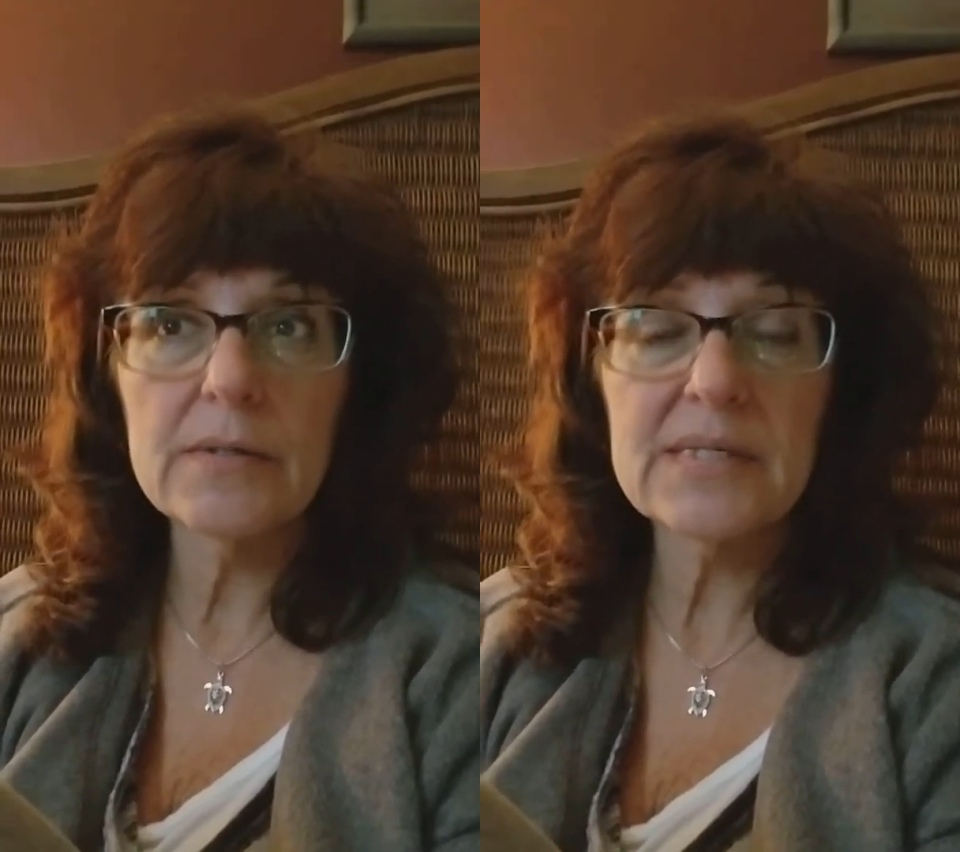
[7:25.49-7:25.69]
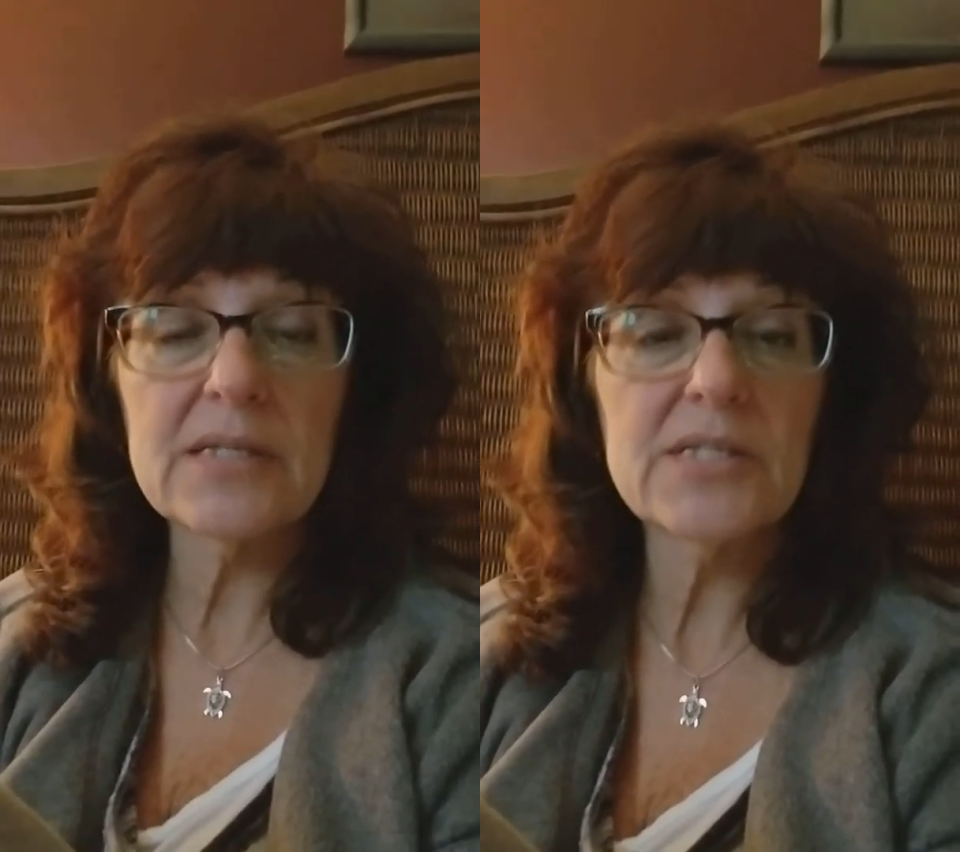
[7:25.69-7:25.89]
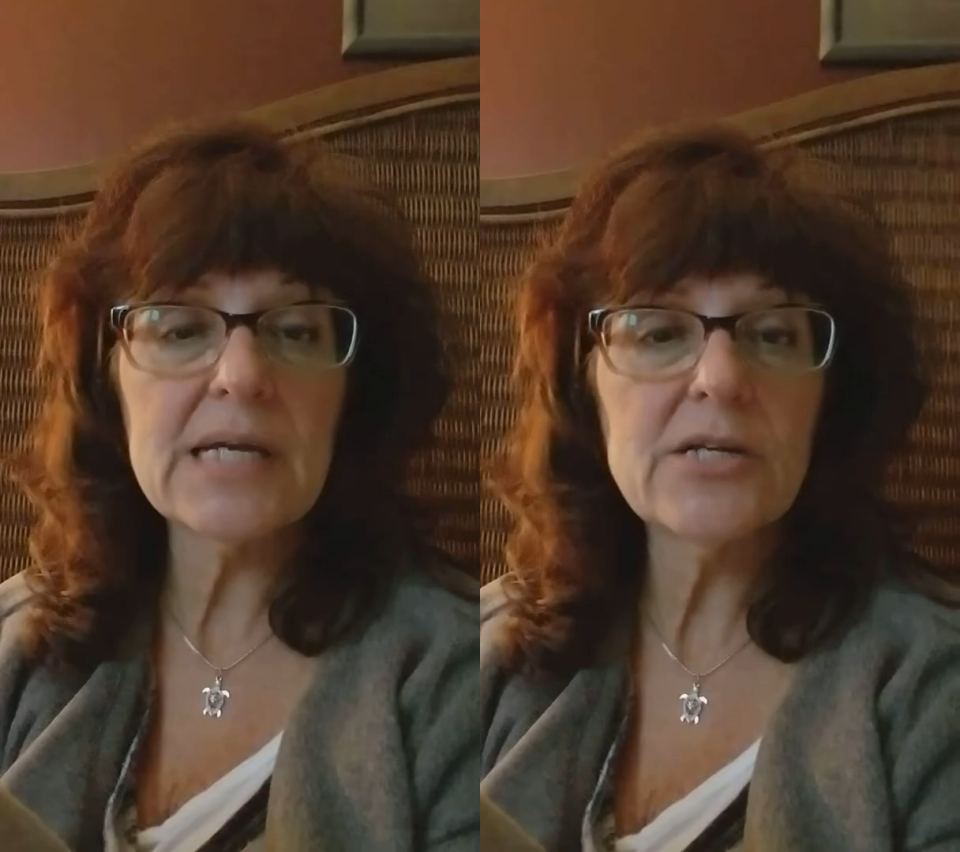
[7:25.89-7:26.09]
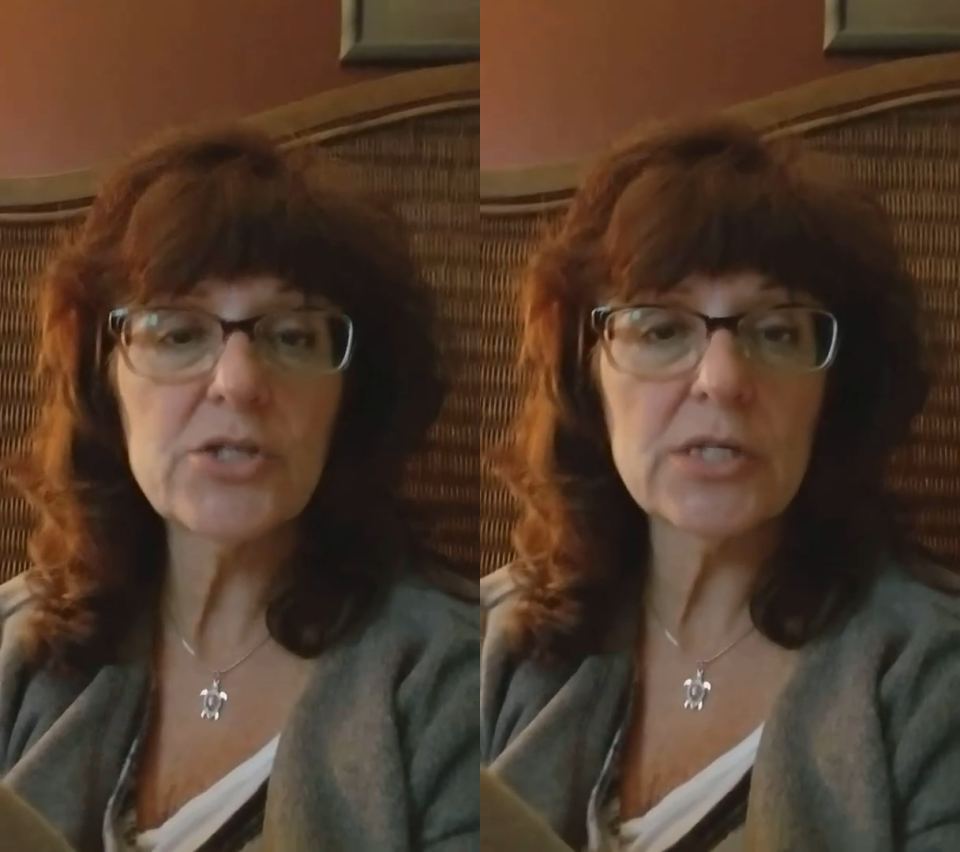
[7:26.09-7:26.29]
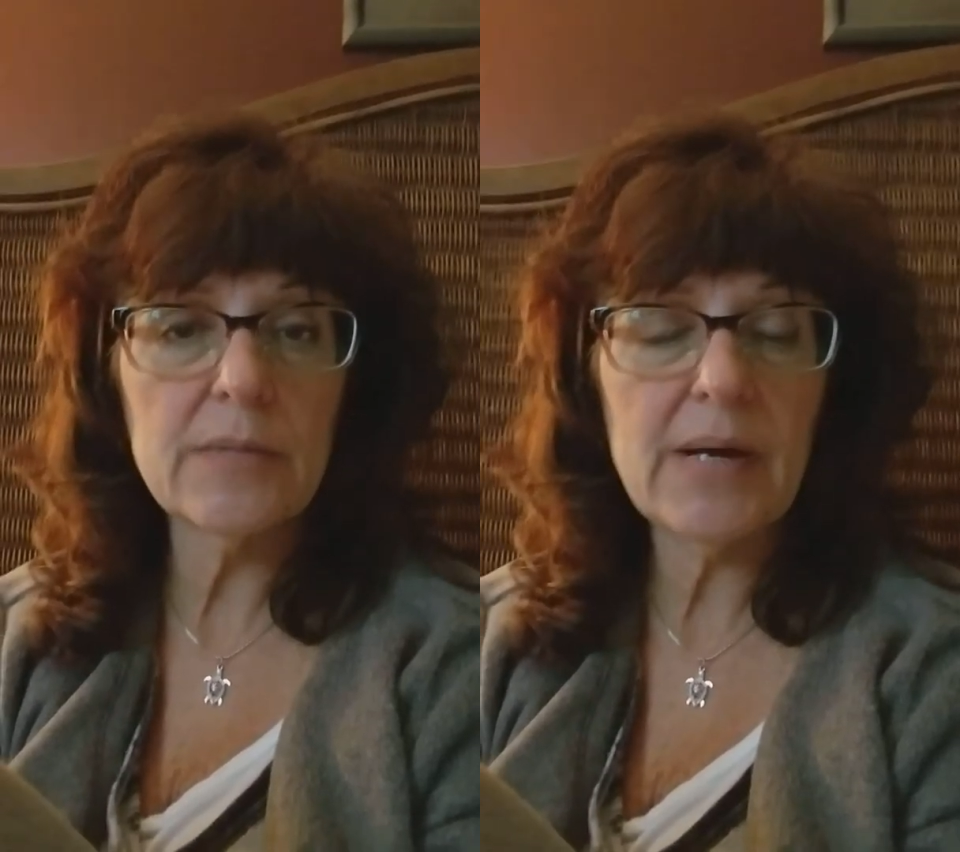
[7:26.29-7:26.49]

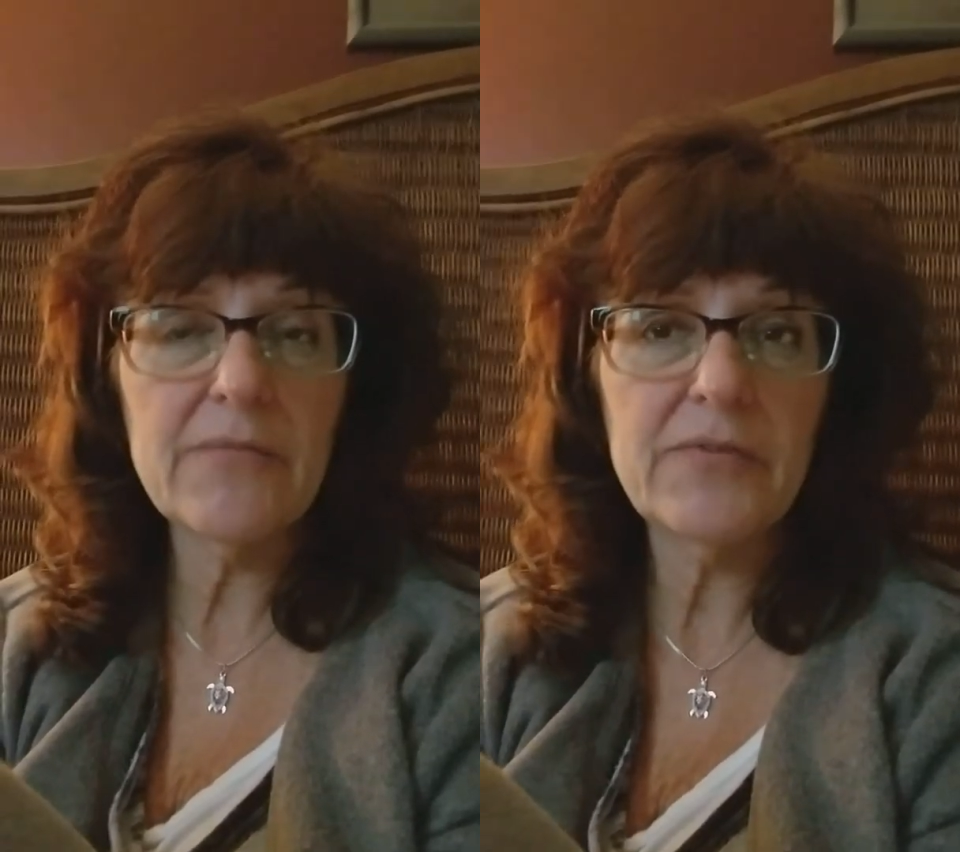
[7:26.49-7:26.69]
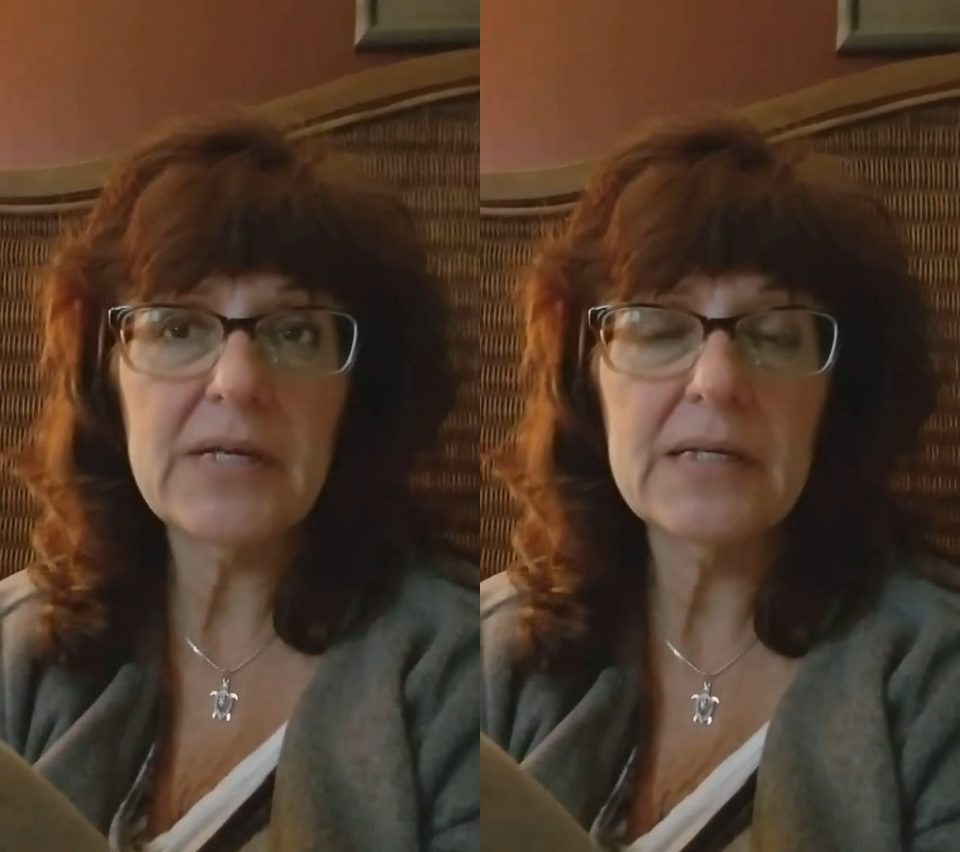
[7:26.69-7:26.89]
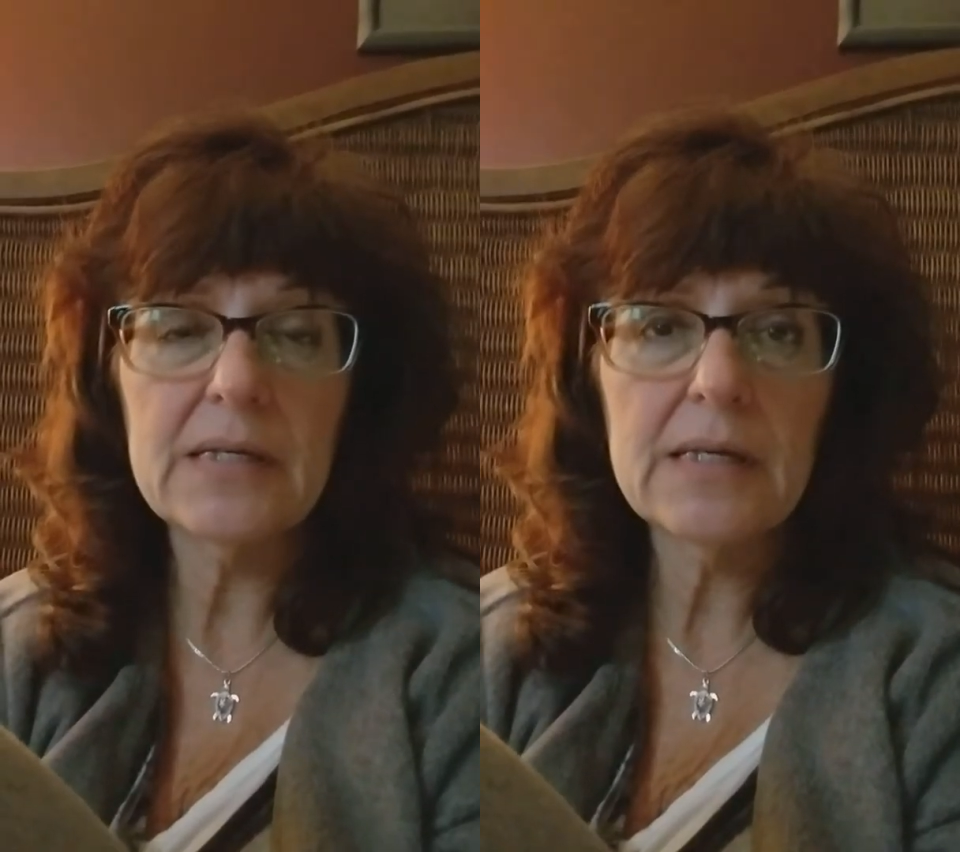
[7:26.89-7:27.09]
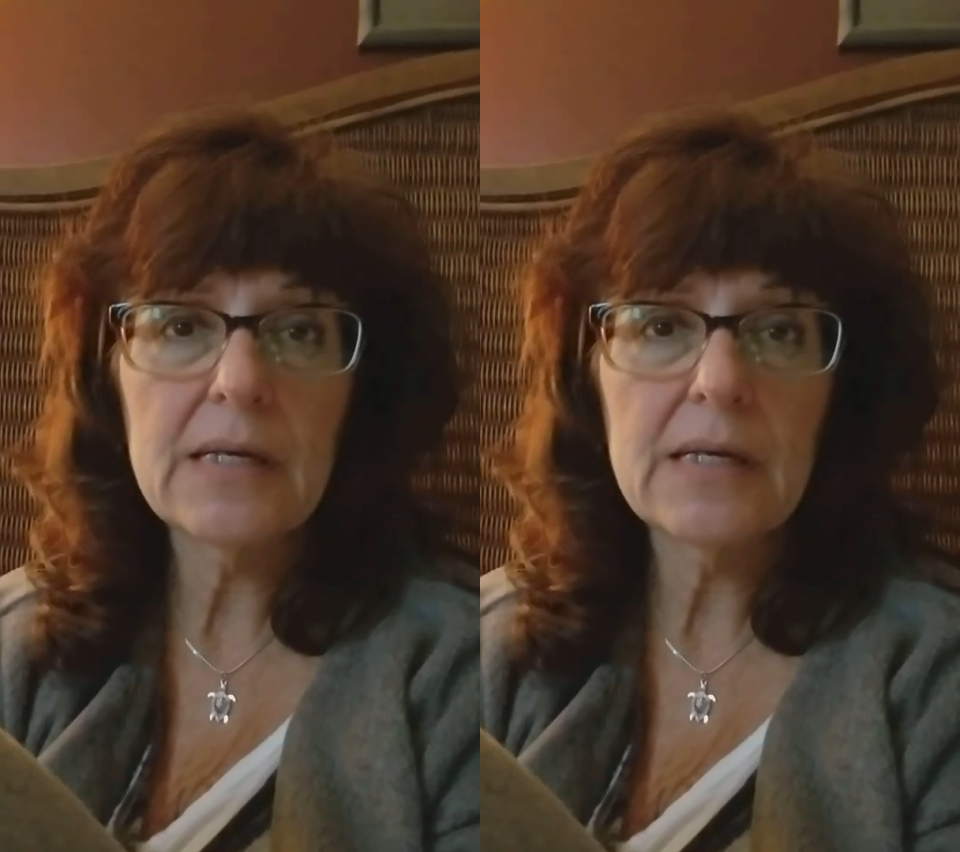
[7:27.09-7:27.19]
sensation in my feet.